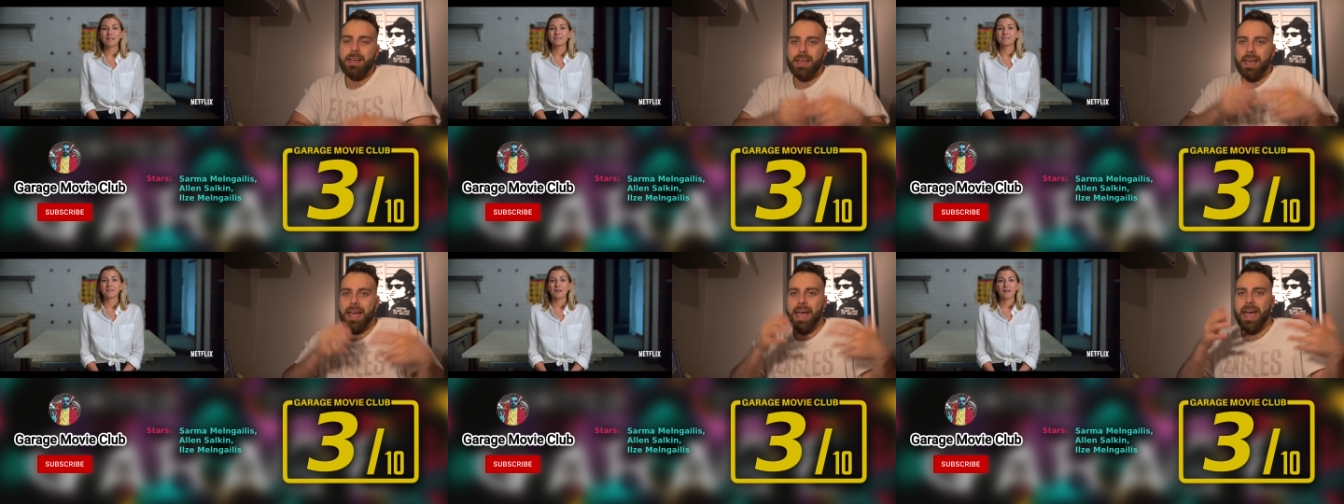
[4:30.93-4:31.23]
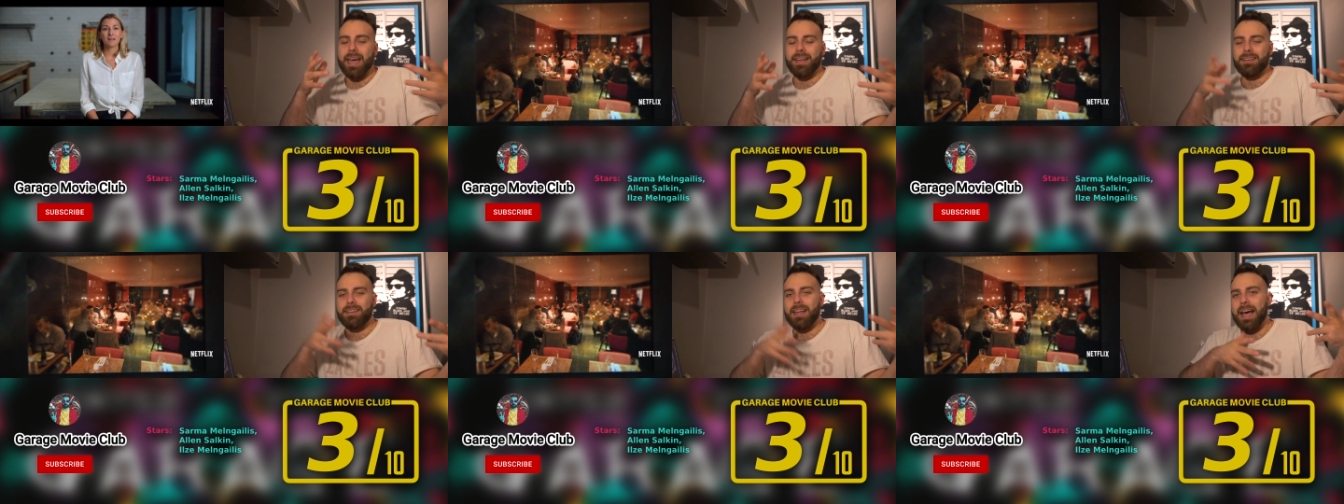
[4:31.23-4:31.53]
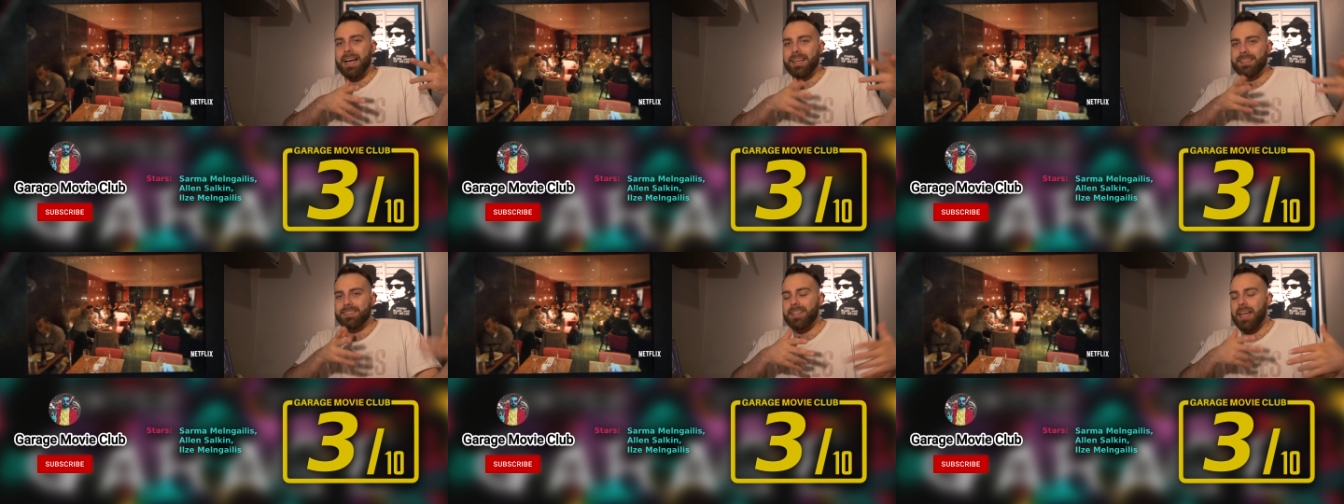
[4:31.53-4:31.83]
and
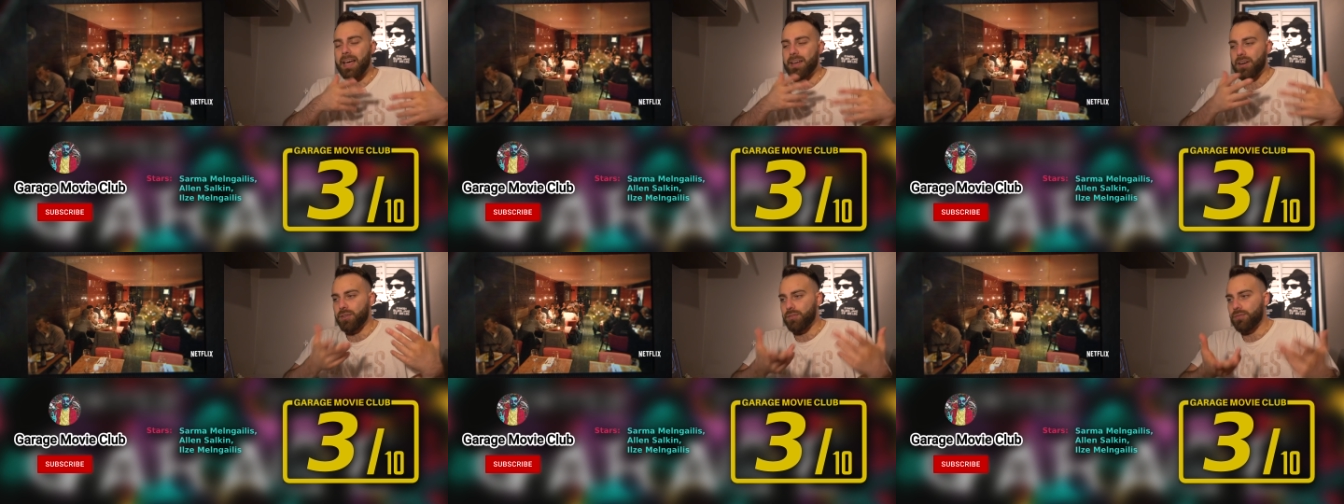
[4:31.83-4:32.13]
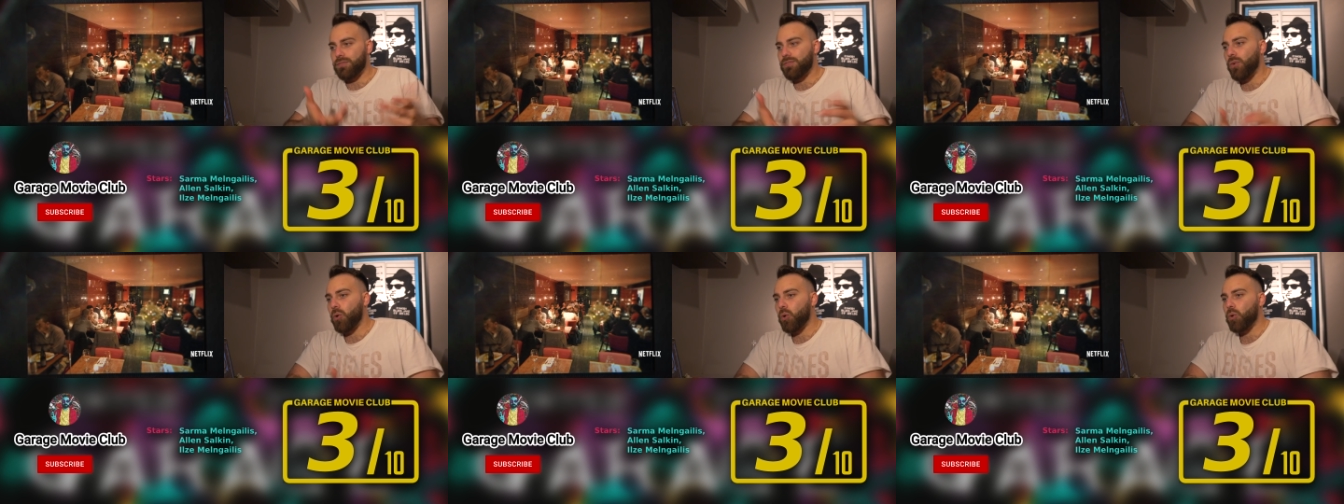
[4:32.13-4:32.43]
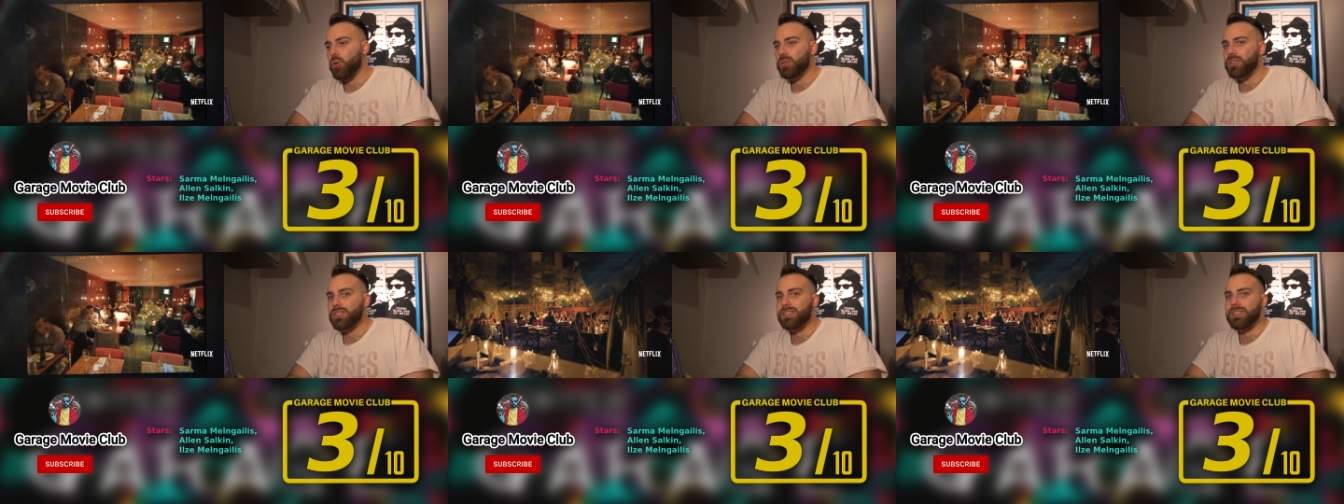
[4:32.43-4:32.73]
as that
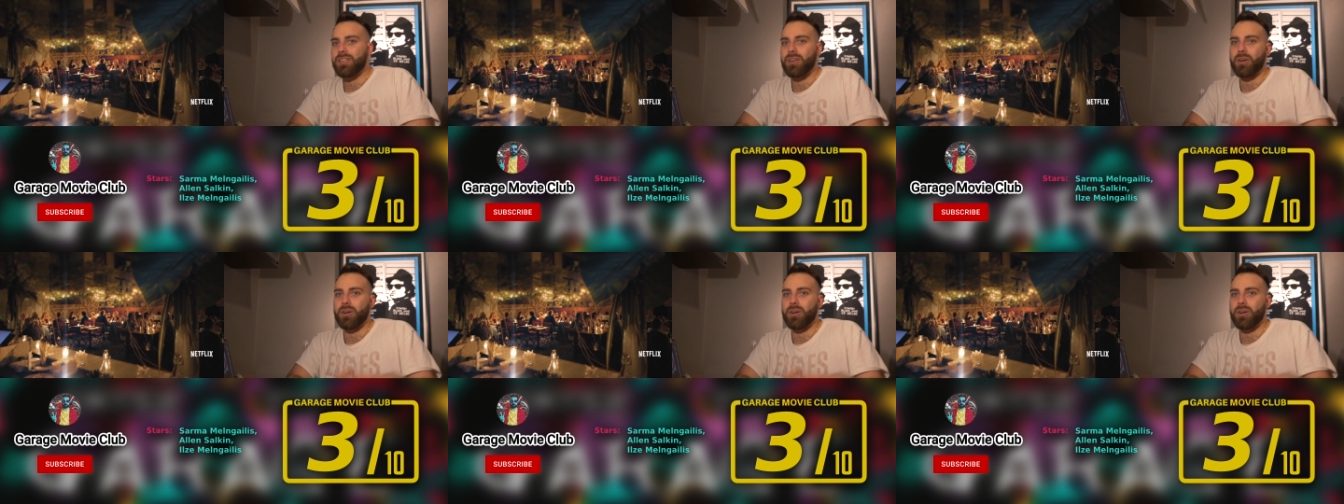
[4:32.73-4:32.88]
unfolds,